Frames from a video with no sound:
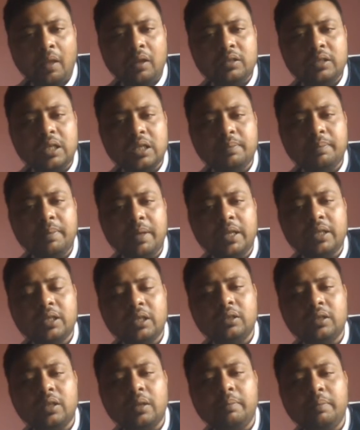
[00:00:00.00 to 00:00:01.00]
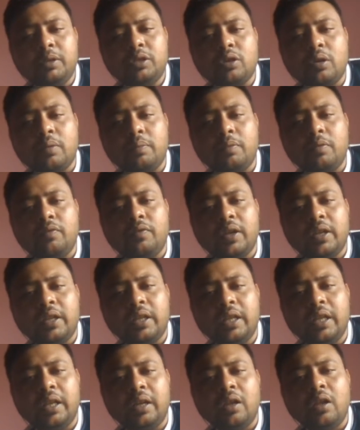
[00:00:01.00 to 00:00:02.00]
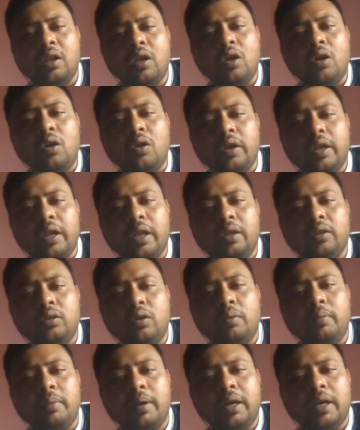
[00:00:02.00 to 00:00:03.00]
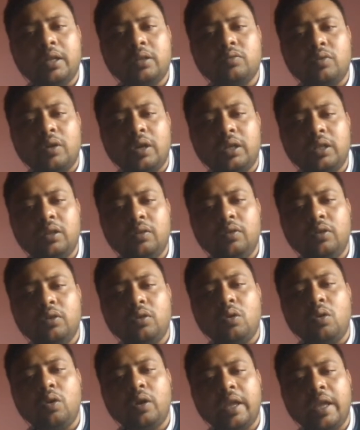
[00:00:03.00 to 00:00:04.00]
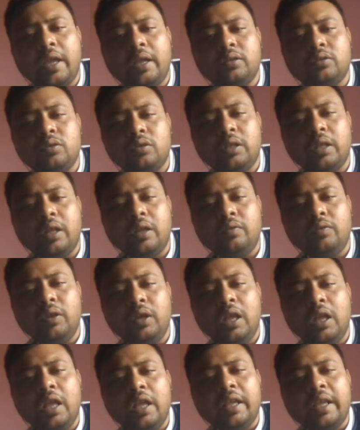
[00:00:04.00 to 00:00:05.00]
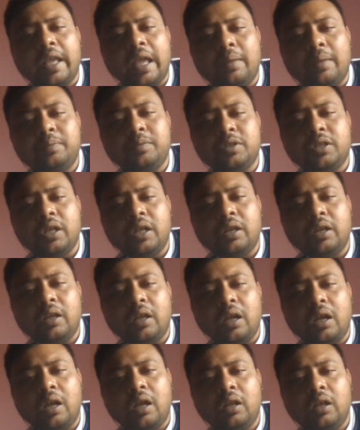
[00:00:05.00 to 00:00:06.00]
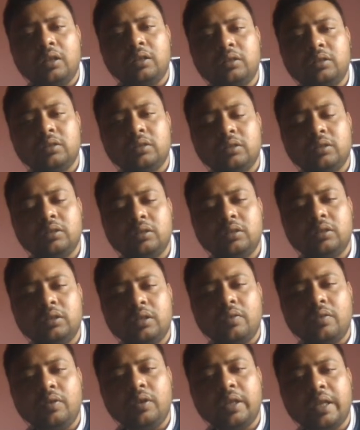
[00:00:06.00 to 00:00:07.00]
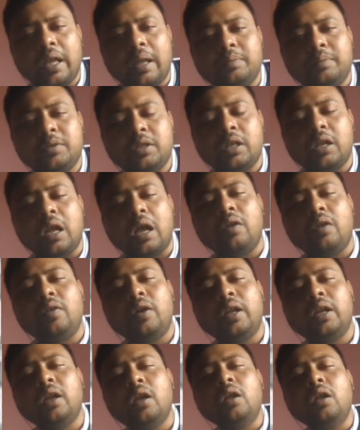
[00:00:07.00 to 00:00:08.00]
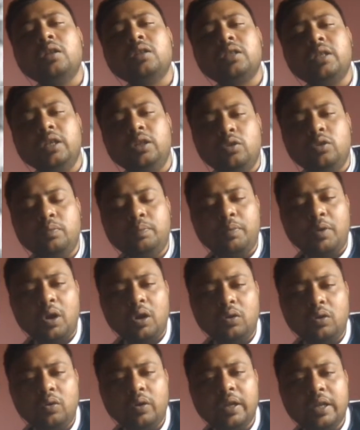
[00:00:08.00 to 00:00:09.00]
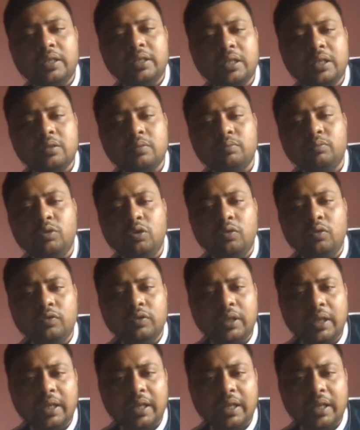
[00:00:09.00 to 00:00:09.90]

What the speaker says: just placing the bishop over here. Okay, no matter what they will. Okay, so they will capture. They will capture our c2 pawn. Okay, just move the